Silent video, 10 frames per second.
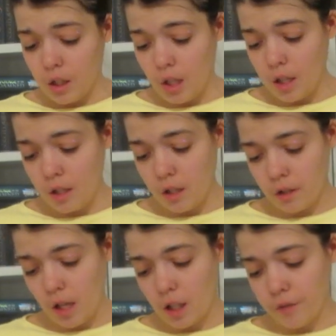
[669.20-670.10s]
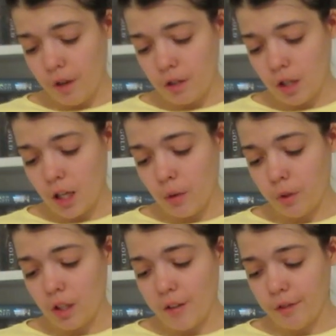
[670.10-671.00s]
This is a sacrifice Ada
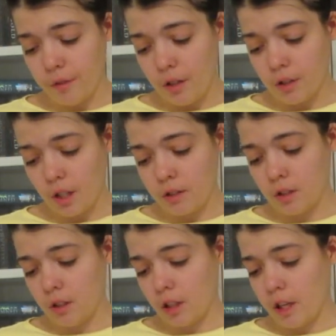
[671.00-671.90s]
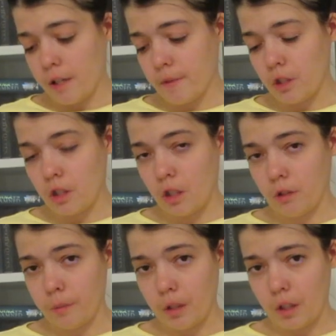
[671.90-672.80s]
will never risk until the kingdom's
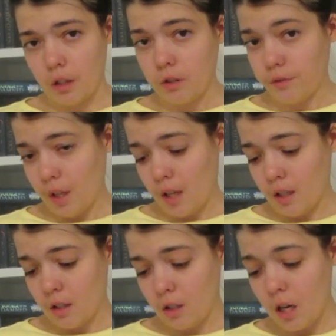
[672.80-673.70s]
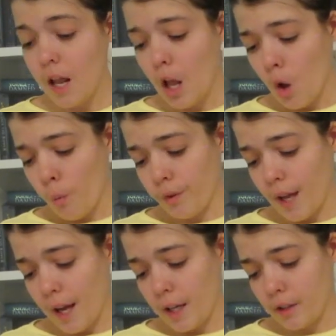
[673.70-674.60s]
children begin to vanish. When
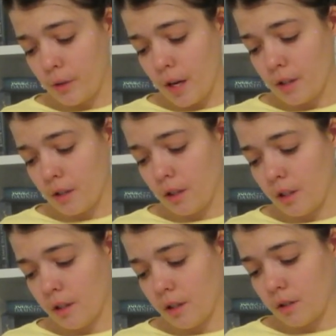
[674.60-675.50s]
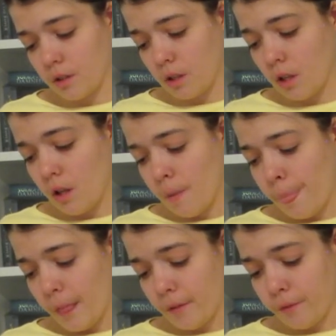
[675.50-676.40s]
Ada trades her years
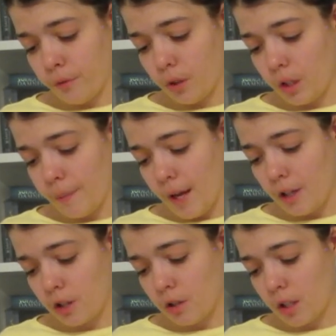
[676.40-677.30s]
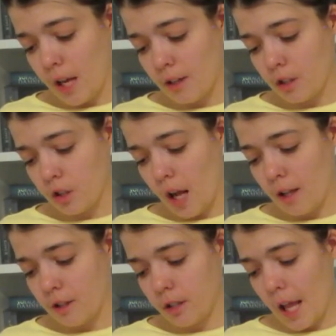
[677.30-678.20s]
for the magic to catch a
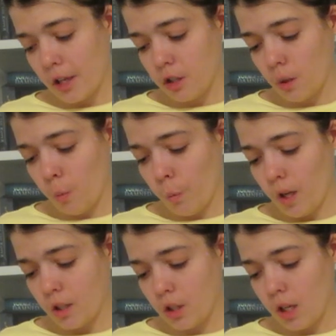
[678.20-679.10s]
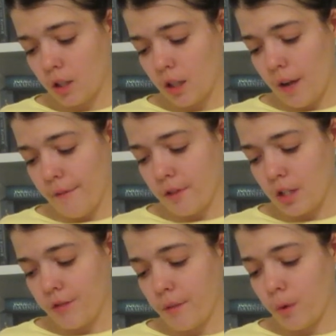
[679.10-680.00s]
child snatcher, what she uncovers
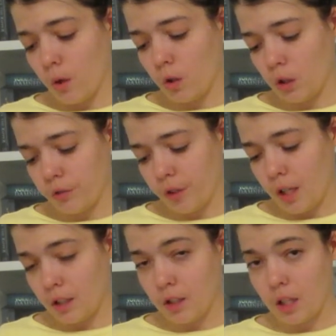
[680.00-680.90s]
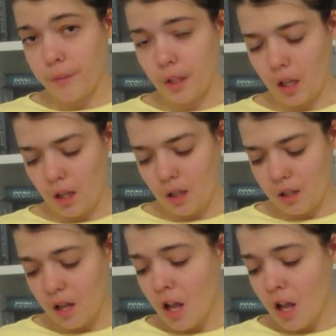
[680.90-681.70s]
is even more horrifying than Demon King,